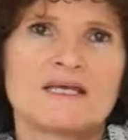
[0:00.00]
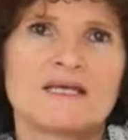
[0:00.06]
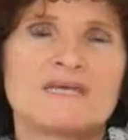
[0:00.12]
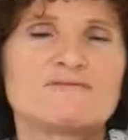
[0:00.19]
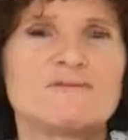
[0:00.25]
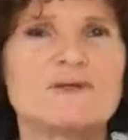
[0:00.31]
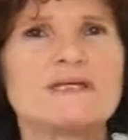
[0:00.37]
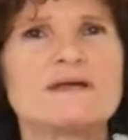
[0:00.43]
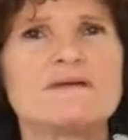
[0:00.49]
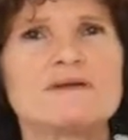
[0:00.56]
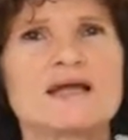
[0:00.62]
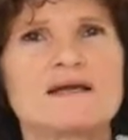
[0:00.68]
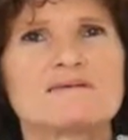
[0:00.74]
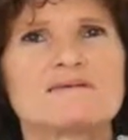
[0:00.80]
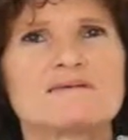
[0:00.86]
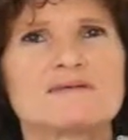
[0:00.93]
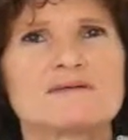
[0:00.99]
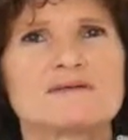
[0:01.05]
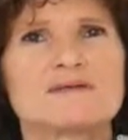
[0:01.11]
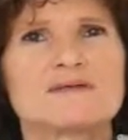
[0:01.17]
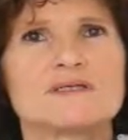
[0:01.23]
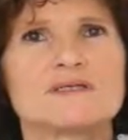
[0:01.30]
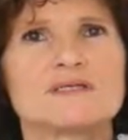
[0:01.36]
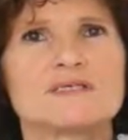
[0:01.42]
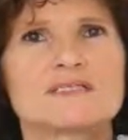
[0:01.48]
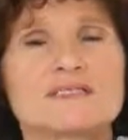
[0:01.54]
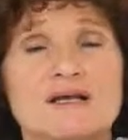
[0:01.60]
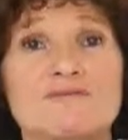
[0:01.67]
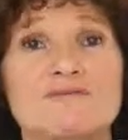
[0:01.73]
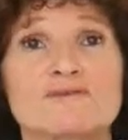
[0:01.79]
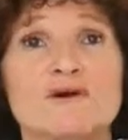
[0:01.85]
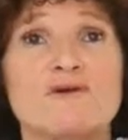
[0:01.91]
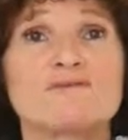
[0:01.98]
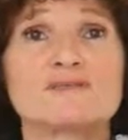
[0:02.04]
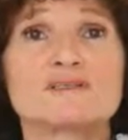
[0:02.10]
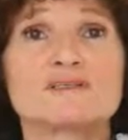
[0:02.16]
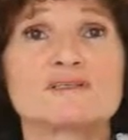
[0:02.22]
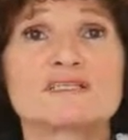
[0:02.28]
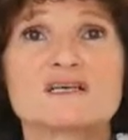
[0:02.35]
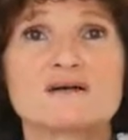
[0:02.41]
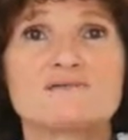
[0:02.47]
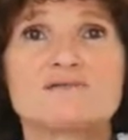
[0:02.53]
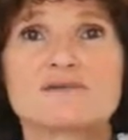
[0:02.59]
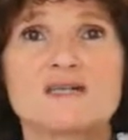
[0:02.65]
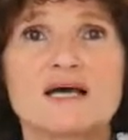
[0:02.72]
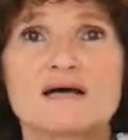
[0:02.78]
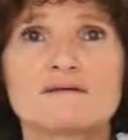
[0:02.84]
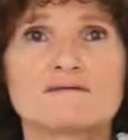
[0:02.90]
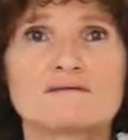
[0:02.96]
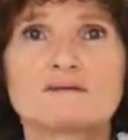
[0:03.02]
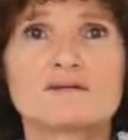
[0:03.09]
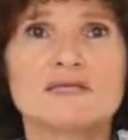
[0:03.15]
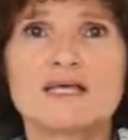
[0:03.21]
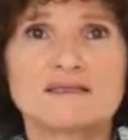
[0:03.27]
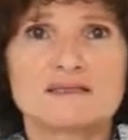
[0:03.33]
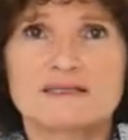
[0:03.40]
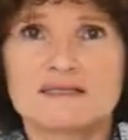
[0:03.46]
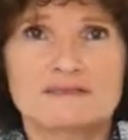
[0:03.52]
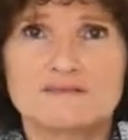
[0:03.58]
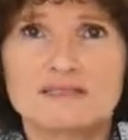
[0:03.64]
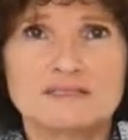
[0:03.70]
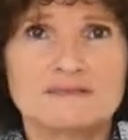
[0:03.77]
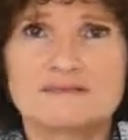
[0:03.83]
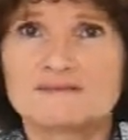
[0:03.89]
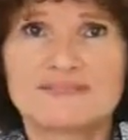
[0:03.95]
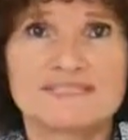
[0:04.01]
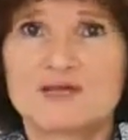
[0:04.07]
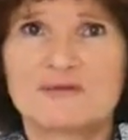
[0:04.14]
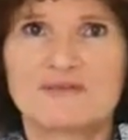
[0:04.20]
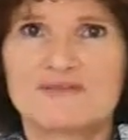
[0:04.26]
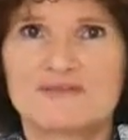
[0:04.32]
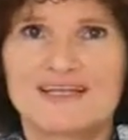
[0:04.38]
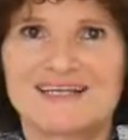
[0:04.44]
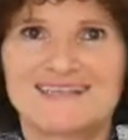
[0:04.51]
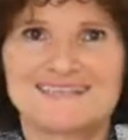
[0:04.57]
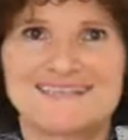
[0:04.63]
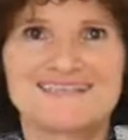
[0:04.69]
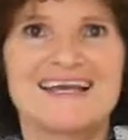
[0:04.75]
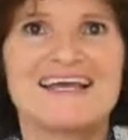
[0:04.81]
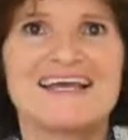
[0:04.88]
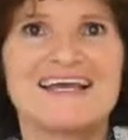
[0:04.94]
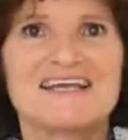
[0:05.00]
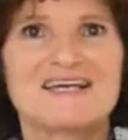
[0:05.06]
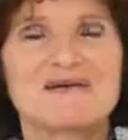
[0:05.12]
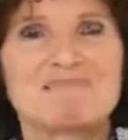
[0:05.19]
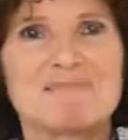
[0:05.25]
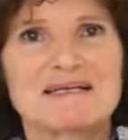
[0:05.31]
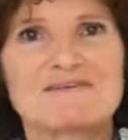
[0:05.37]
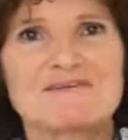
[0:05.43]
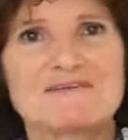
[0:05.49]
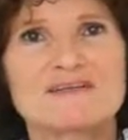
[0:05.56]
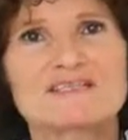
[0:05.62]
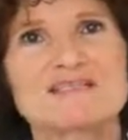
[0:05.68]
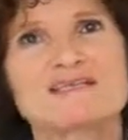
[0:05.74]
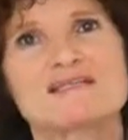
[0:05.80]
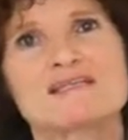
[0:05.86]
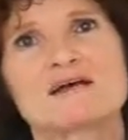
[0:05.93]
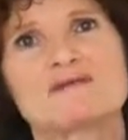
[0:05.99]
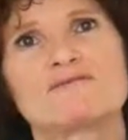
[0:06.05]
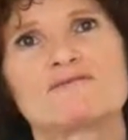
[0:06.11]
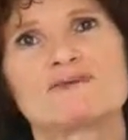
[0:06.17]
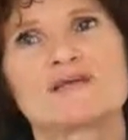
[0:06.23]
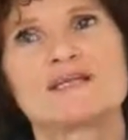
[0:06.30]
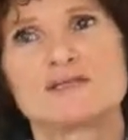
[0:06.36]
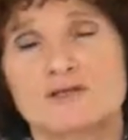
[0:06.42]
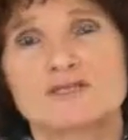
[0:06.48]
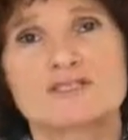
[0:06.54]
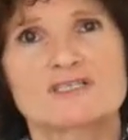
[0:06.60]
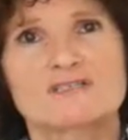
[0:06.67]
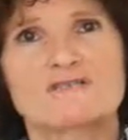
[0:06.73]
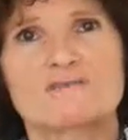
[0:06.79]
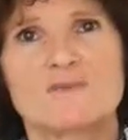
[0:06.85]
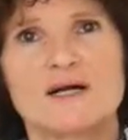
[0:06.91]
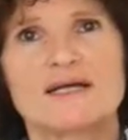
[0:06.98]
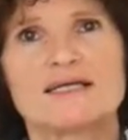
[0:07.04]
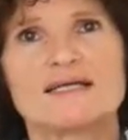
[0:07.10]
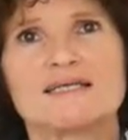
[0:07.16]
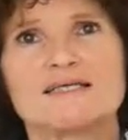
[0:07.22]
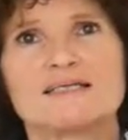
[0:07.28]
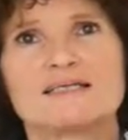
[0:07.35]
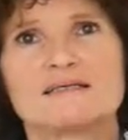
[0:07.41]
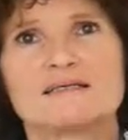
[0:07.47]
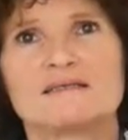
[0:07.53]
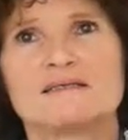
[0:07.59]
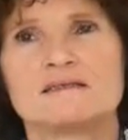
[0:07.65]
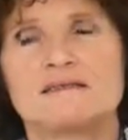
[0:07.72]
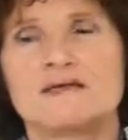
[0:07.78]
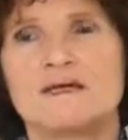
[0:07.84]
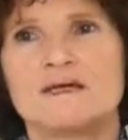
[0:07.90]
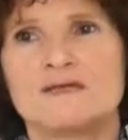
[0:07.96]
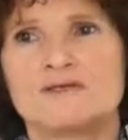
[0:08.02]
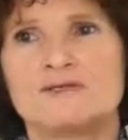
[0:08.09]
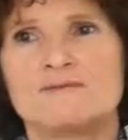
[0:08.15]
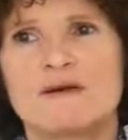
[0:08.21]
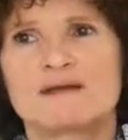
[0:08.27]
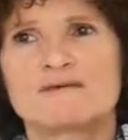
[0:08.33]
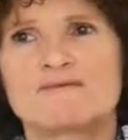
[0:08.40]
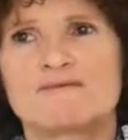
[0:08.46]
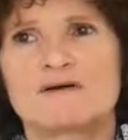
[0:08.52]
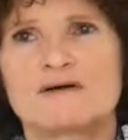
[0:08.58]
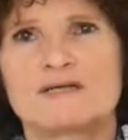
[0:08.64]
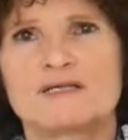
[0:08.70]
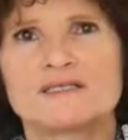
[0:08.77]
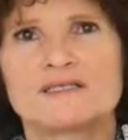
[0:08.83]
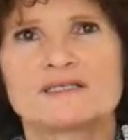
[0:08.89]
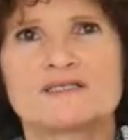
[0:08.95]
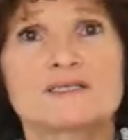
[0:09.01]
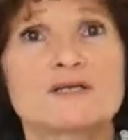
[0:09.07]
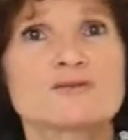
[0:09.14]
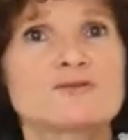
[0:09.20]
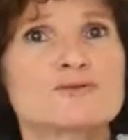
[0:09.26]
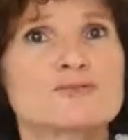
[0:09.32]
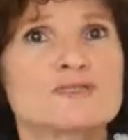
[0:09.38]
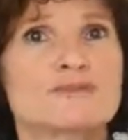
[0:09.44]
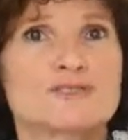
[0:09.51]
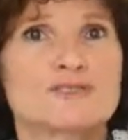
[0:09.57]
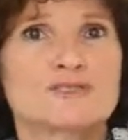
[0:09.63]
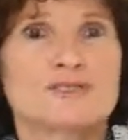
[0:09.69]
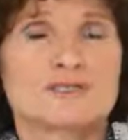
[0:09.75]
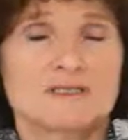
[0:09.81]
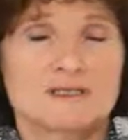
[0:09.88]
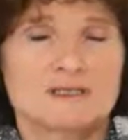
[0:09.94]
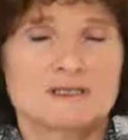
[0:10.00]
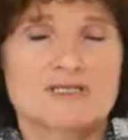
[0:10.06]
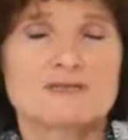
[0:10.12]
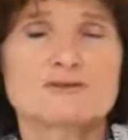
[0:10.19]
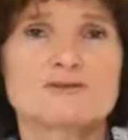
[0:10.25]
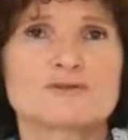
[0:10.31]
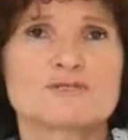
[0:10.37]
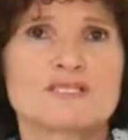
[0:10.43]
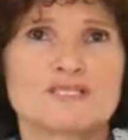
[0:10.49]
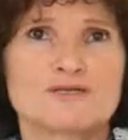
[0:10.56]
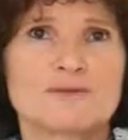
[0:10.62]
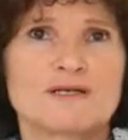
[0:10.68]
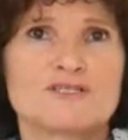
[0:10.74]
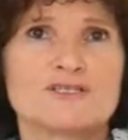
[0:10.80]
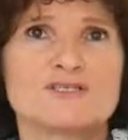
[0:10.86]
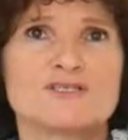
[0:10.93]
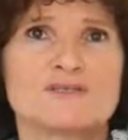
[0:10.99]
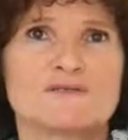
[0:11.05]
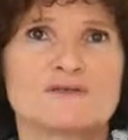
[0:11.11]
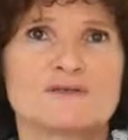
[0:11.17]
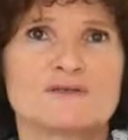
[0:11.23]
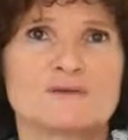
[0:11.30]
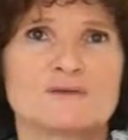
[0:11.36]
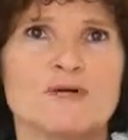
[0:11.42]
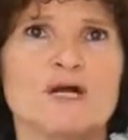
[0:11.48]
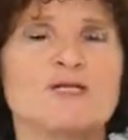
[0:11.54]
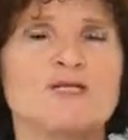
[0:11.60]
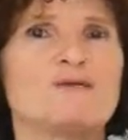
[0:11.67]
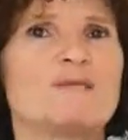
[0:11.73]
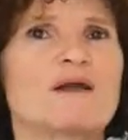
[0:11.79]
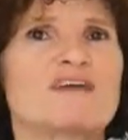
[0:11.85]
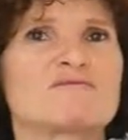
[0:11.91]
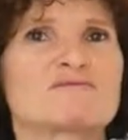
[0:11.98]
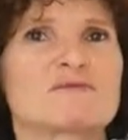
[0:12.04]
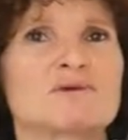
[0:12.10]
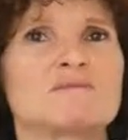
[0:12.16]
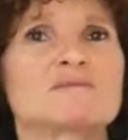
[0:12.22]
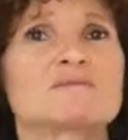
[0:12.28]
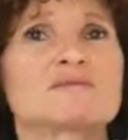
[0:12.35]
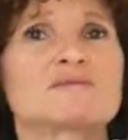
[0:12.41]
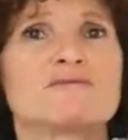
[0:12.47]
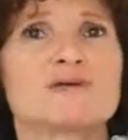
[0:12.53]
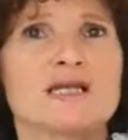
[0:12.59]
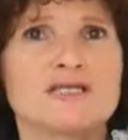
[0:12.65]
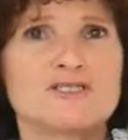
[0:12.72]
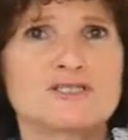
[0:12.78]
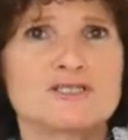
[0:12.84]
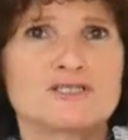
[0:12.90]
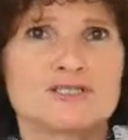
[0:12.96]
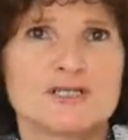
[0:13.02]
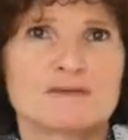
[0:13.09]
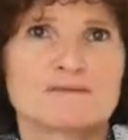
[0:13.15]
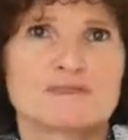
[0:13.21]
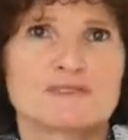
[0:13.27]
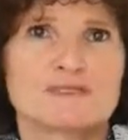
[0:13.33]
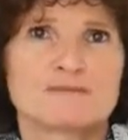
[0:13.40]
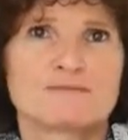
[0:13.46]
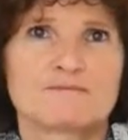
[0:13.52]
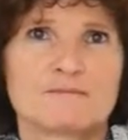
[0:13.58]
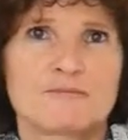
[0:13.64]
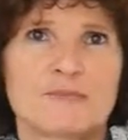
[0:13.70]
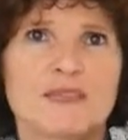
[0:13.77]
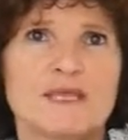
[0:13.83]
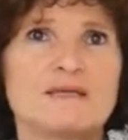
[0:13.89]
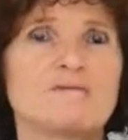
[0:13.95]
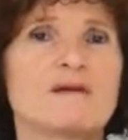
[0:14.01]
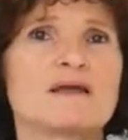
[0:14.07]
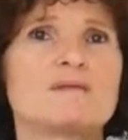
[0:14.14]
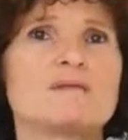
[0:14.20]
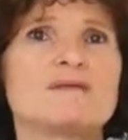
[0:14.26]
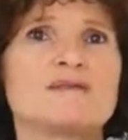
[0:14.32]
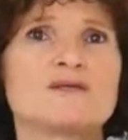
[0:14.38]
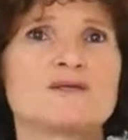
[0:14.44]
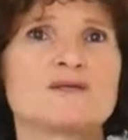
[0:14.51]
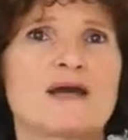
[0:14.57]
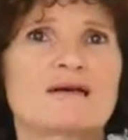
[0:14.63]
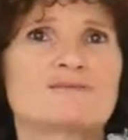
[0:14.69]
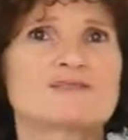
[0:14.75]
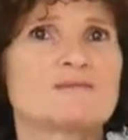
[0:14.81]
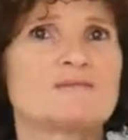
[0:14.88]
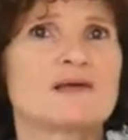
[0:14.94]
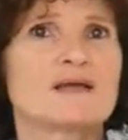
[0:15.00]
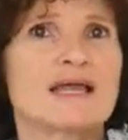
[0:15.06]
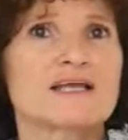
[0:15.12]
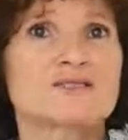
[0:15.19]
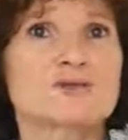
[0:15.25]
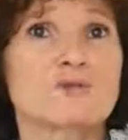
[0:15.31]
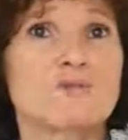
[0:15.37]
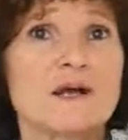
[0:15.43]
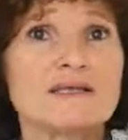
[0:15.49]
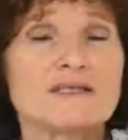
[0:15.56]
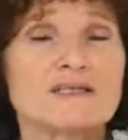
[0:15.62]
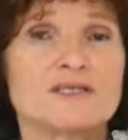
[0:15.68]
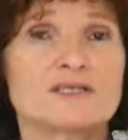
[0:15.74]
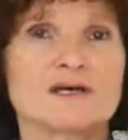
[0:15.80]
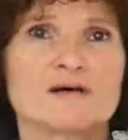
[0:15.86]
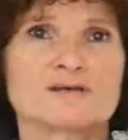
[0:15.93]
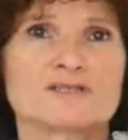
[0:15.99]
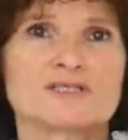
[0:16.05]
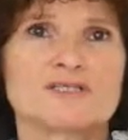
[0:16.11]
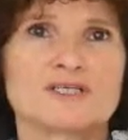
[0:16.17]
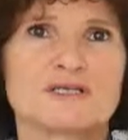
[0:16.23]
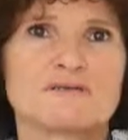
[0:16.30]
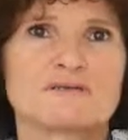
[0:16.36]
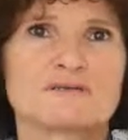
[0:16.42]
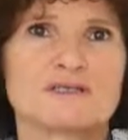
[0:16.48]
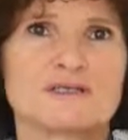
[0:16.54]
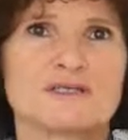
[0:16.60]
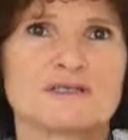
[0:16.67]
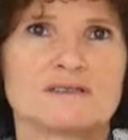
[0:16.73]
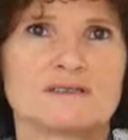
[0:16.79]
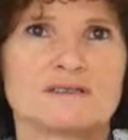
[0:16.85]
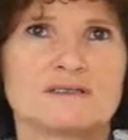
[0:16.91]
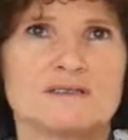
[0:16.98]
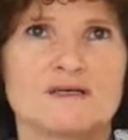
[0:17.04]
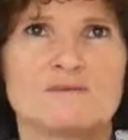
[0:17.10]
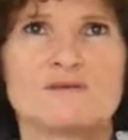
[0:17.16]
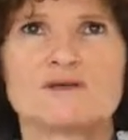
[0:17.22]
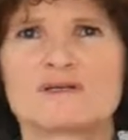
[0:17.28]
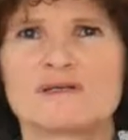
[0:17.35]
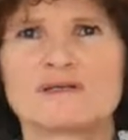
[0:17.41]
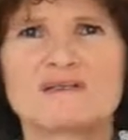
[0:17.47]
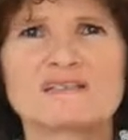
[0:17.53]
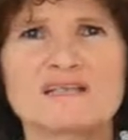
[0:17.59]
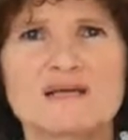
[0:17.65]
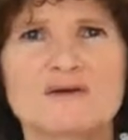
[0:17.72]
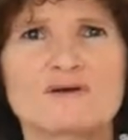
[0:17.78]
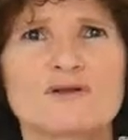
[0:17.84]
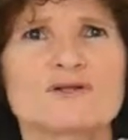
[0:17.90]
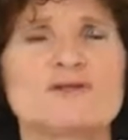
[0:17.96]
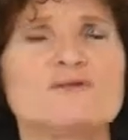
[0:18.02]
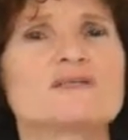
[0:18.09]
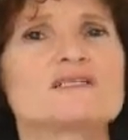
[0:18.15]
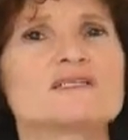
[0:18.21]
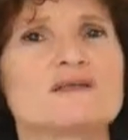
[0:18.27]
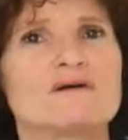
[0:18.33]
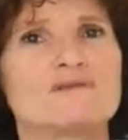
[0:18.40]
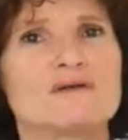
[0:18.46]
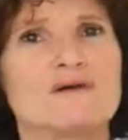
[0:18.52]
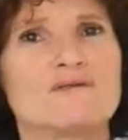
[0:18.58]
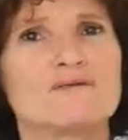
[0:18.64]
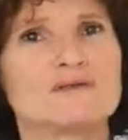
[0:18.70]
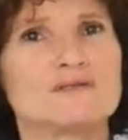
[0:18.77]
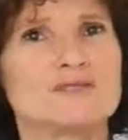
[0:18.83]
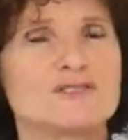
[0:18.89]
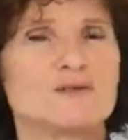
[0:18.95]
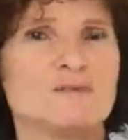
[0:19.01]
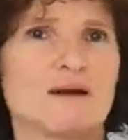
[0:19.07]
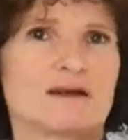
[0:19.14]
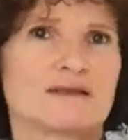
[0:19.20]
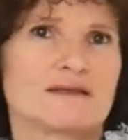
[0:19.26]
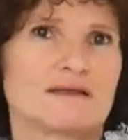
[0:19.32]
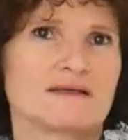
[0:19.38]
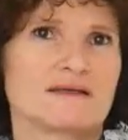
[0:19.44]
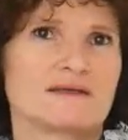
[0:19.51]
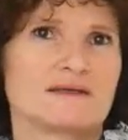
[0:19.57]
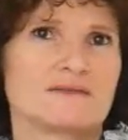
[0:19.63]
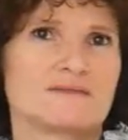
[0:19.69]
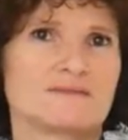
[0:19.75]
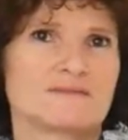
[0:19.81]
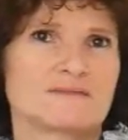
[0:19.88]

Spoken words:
If we don't have self-confidence, self-love and all the other lovely self things, it can manifest itself in lots of different ways. You may find social situations difficult. You may have problems in relationships. It may be that you have some extra weight that you can't shift. What on earth has that got to do with self-confidence, you might think?